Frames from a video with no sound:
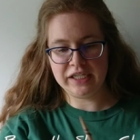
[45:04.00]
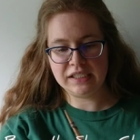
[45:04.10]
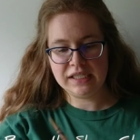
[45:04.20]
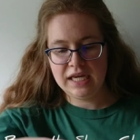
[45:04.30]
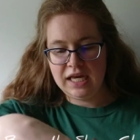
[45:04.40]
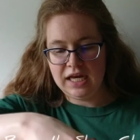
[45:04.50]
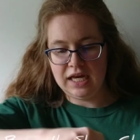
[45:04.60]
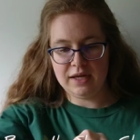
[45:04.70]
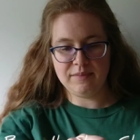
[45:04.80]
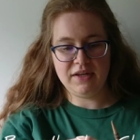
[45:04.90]
Rings.
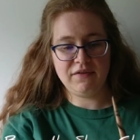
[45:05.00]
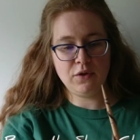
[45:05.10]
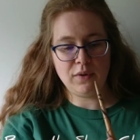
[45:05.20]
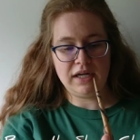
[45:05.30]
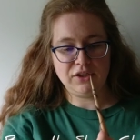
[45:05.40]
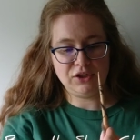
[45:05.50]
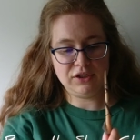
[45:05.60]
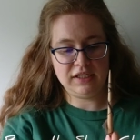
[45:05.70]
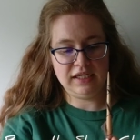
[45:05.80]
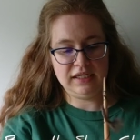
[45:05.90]
If you watch
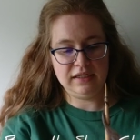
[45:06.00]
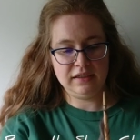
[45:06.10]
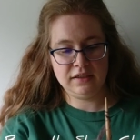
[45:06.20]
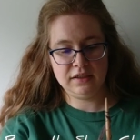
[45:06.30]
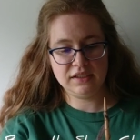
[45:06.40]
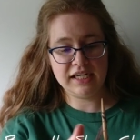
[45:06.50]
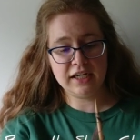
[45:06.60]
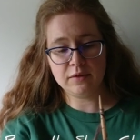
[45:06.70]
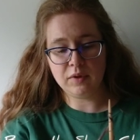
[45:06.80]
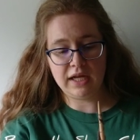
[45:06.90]
the
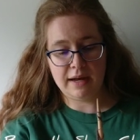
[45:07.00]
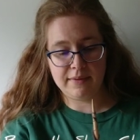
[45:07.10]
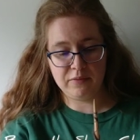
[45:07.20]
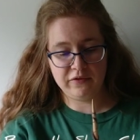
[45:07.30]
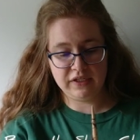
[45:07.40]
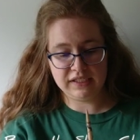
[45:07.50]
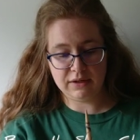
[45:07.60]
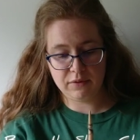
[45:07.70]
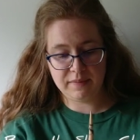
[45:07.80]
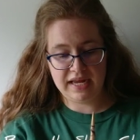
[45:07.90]
terrible Hobbit movies
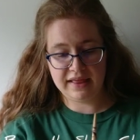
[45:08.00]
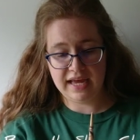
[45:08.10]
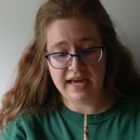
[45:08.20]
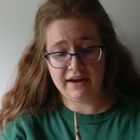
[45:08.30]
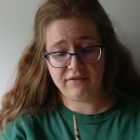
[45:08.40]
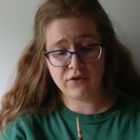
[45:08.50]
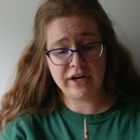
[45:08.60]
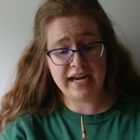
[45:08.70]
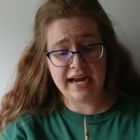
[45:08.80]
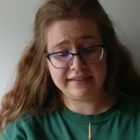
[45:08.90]
that were made that have
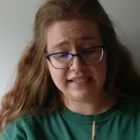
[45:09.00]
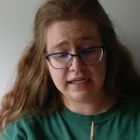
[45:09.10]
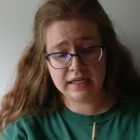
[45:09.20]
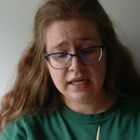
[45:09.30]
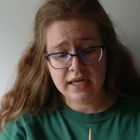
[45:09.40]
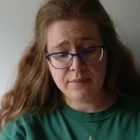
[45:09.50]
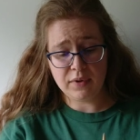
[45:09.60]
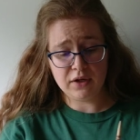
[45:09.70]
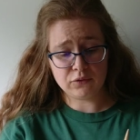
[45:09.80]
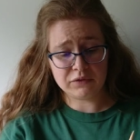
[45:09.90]
great acting
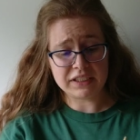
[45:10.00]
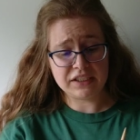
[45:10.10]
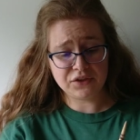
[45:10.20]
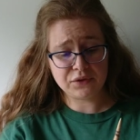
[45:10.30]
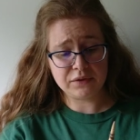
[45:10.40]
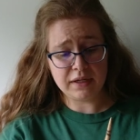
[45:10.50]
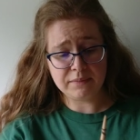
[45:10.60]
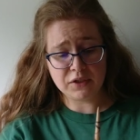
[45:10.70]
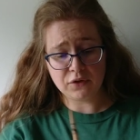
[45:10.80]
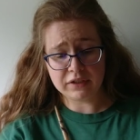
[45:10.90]
but really screwed
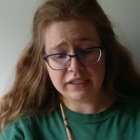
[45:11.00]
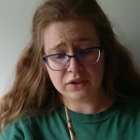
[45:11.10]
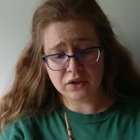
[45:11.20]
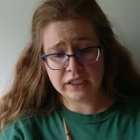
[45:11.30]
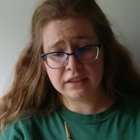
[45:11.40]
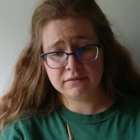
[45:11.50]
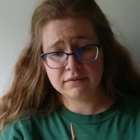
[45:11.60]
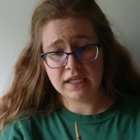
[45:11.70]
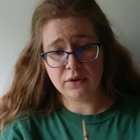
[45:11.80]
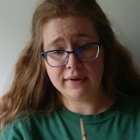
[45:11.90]
up the Tolkien lore
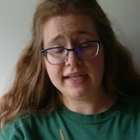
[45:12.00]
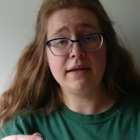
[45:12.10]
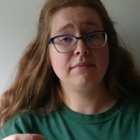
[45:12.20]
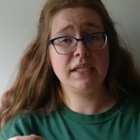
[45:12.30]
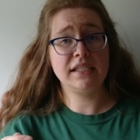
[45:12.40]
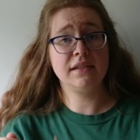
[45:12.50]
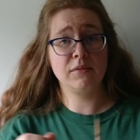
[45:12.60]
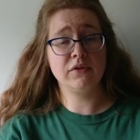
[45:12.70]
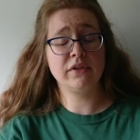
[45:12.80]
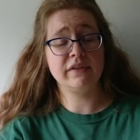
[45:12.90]
in a way that pisses
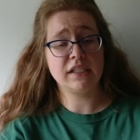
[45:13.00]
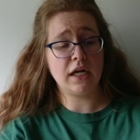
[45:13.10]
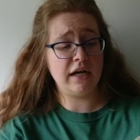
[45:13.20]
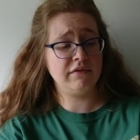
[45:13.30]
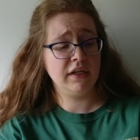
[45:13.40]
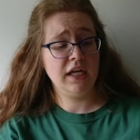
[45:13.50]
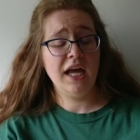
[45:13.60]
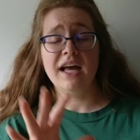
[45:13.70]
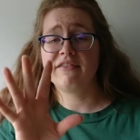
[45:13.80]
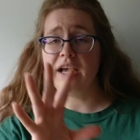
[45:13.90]
most of us off,
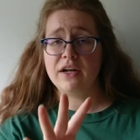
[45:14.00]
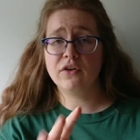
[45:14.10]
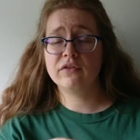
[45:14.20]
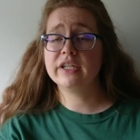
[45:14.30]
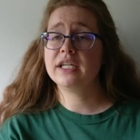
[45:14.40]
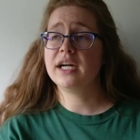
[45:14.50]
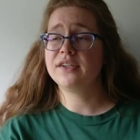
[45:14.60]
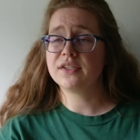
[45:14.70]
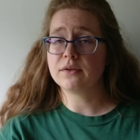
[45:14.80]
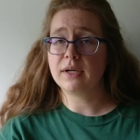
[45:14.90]
I've gotten over it.
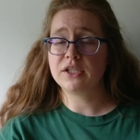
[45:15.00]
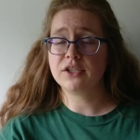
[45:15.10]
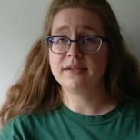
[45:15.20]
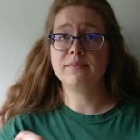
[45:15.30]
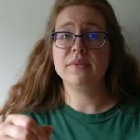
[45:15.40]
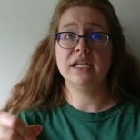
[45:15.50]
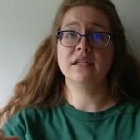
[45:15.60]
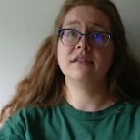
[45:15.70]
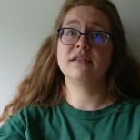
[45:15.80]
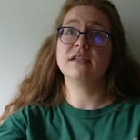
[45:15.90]
I still watch them
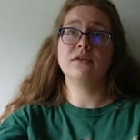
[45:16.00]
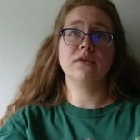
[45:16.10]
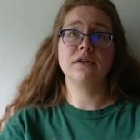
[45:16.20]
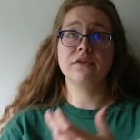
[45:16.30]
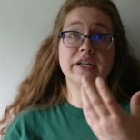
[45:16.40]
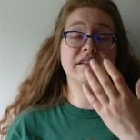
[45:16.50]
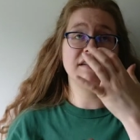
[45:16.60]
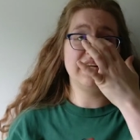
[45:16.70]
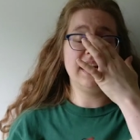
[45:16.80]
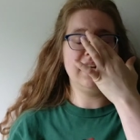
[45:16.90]
because they're Lord of the Rings
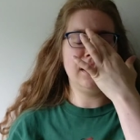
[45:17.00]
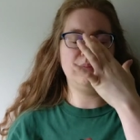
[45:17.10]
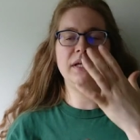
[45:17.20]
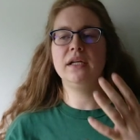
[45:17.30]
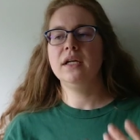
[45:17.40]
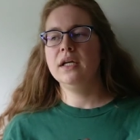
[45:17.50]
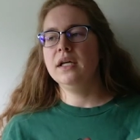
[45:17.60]
and I can't help it.